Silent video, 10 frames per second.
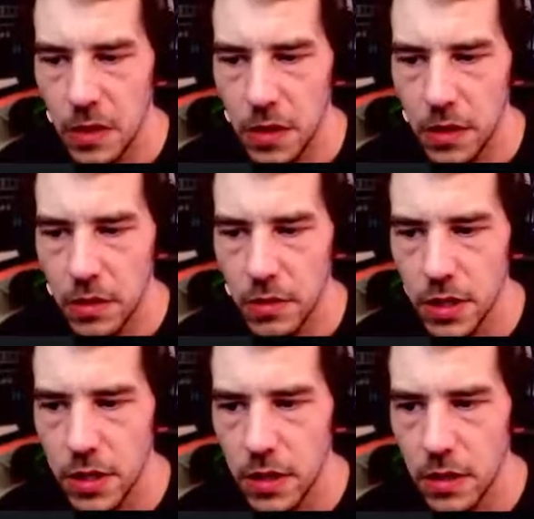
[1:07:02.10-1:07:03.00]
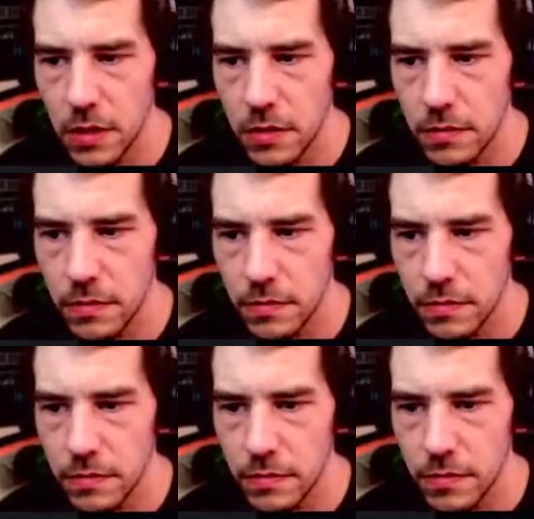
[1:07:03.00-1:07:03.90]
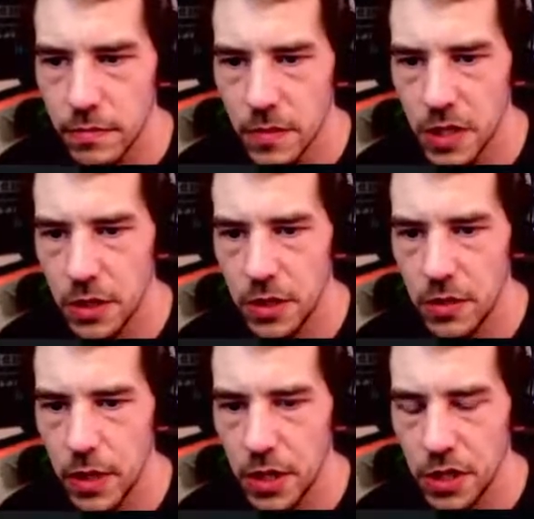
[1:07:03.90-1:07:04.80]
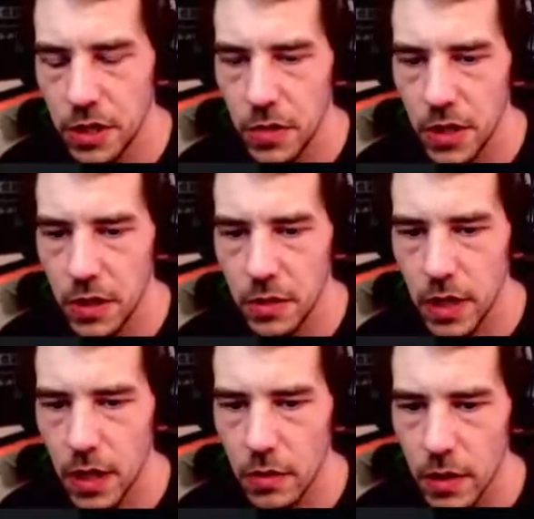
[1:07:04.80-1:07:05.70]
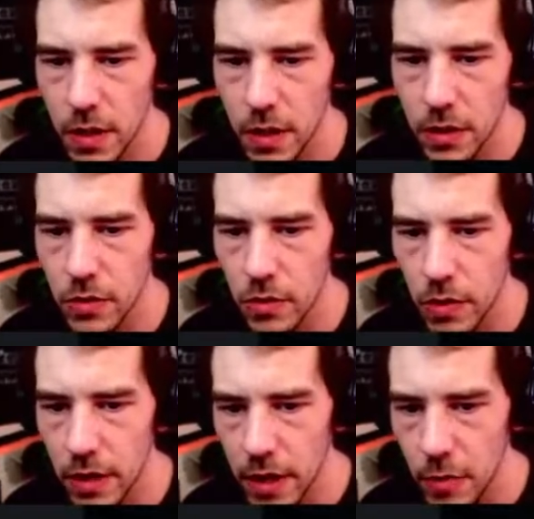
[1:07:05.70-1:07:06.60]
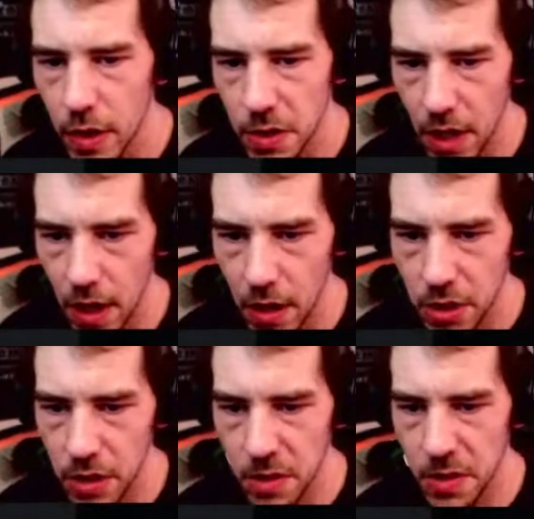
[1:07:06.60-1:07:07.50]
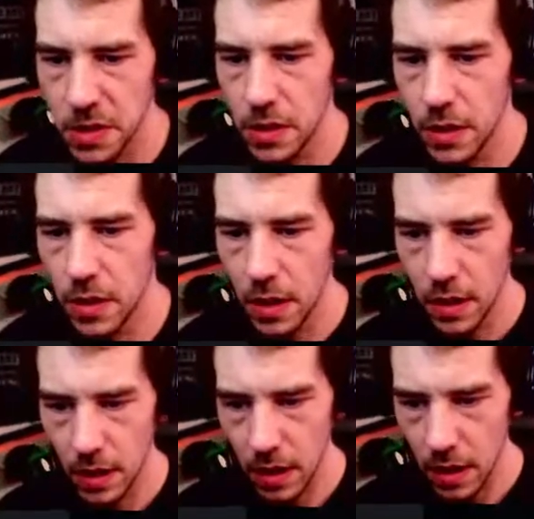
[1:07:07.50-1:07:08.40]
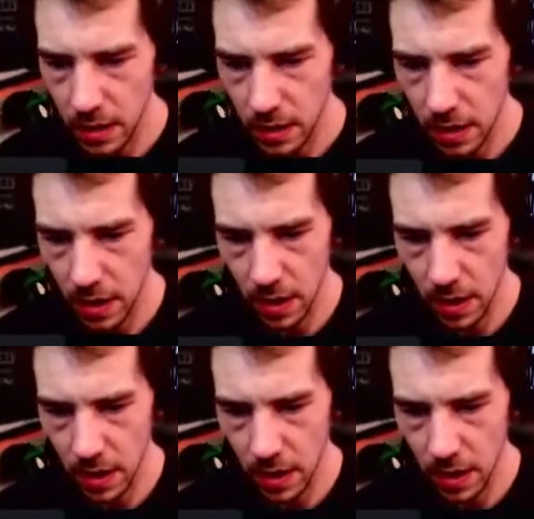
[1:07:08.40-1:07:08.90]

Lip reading: interesting situation because we can't really control anybody's actions, and